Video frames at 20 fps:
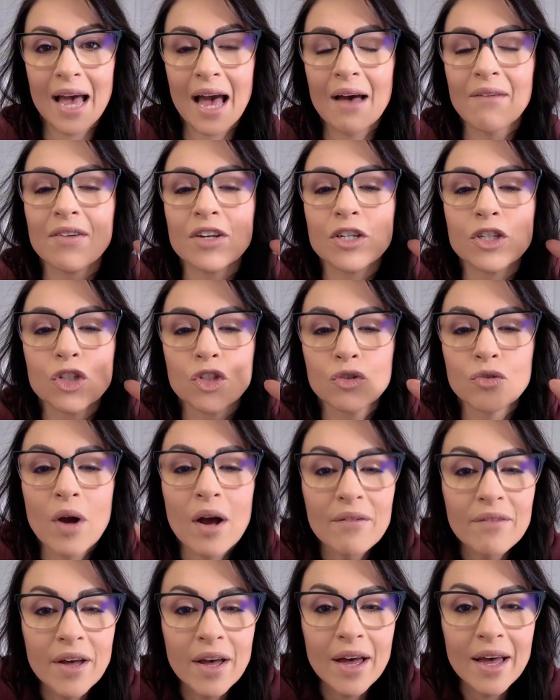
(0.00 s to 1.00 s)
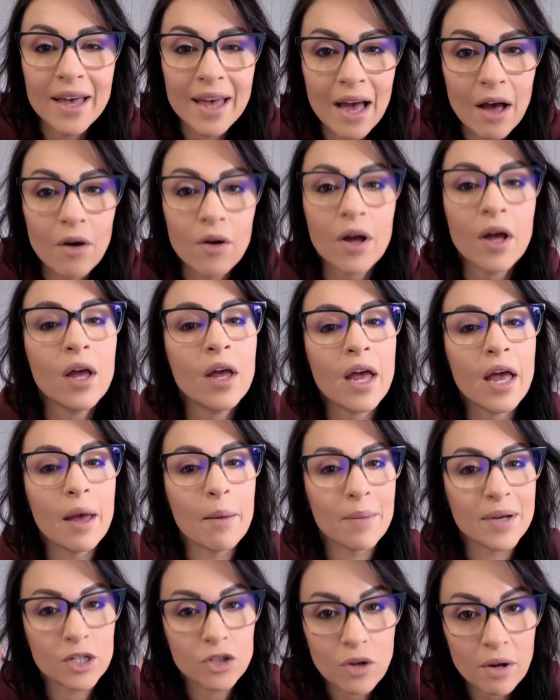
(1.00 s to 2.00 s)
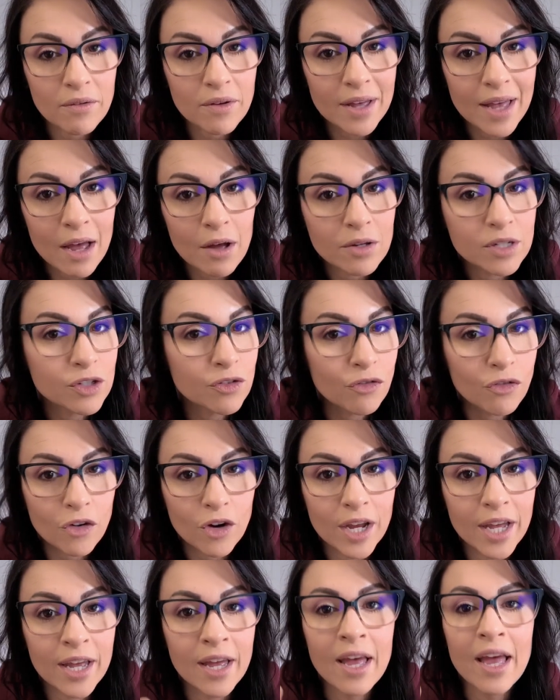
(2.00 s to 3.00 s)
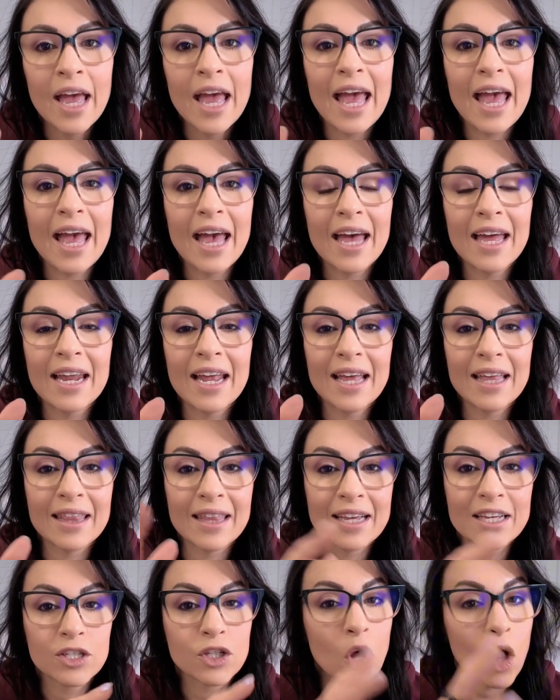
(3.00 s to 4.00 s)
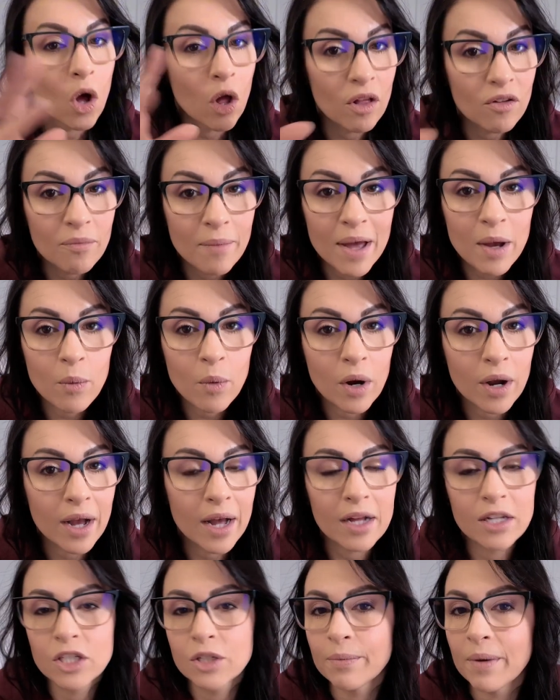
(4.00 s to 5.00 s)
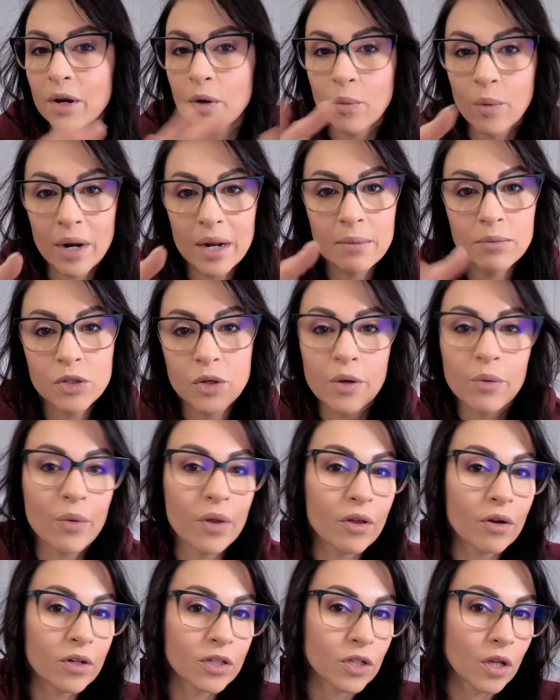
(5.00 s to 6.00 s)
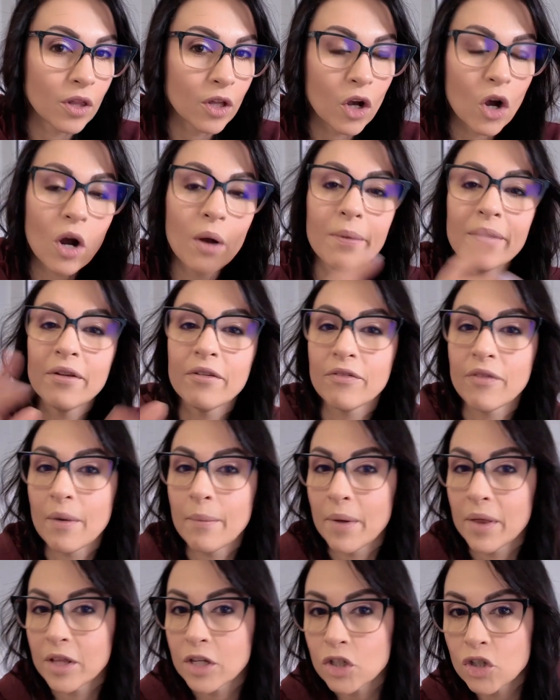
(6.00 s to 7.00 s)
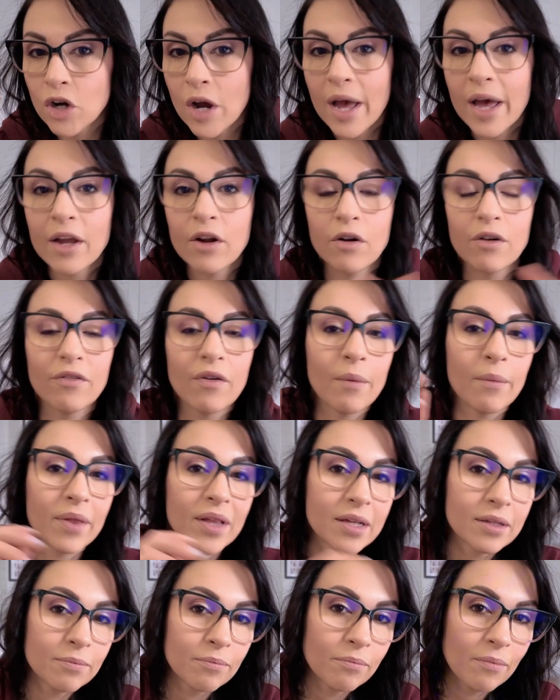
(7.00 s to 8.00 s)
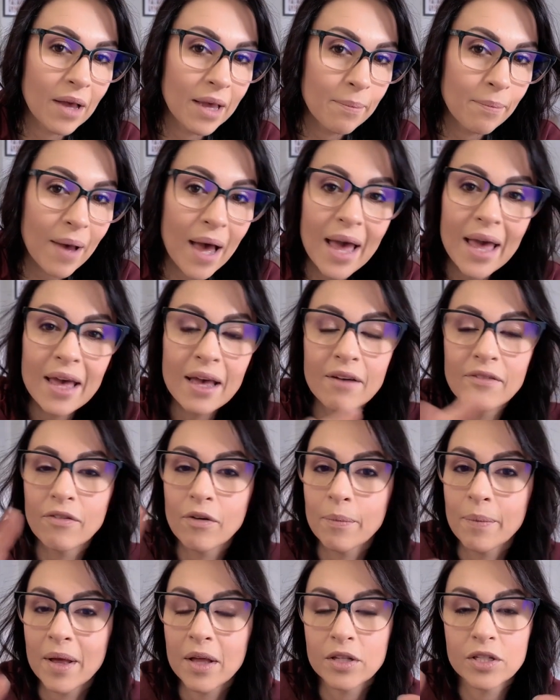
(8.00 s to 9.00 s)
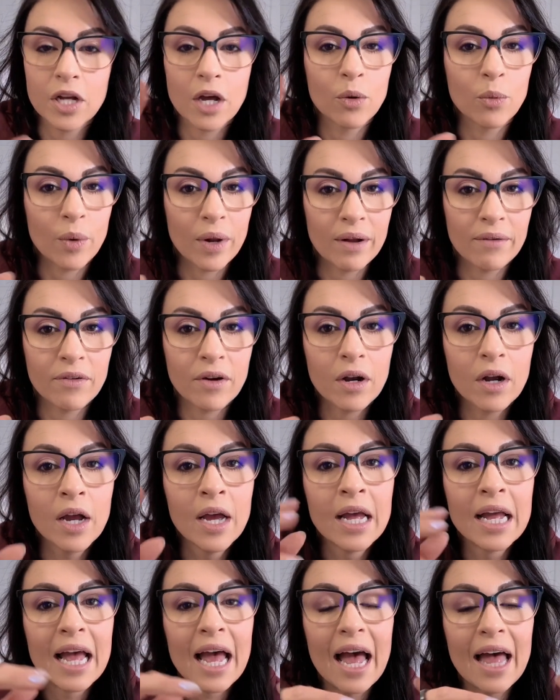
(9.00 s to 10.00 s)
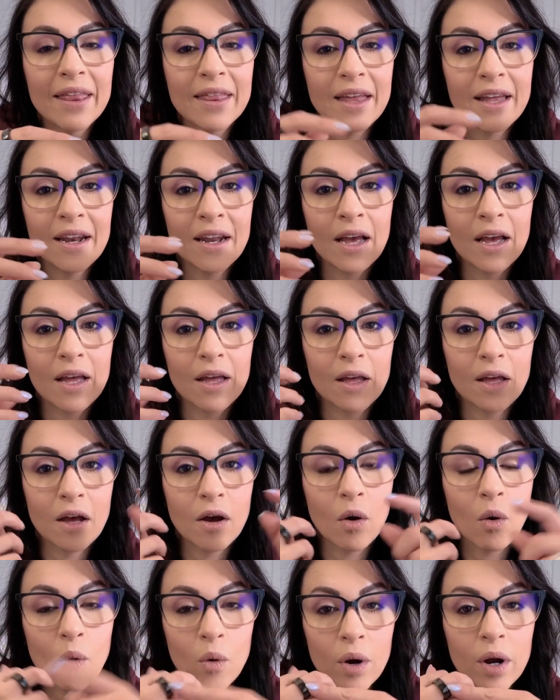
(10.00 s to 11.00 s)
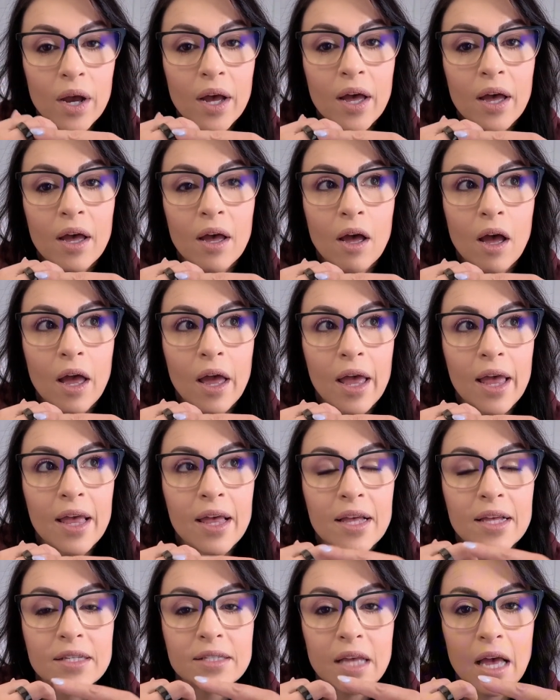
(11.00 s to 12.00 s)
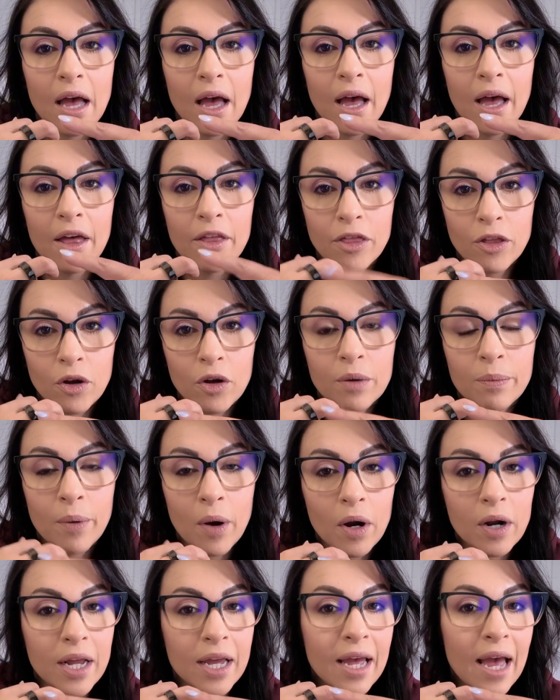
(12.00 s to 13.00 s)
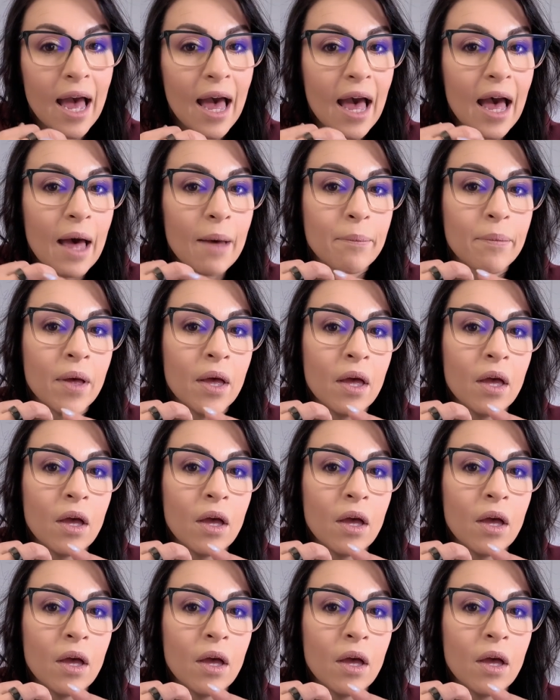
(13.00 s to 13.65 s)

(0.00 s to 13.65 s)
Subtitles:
have a Strava account, and my Strava account is free and it links all of my workouts no matter what I'm doing, whether it's on the Garmin, or if I'm on the tread, or if I'm on my bike for Peloton, whatever. And then Oura is a third-party app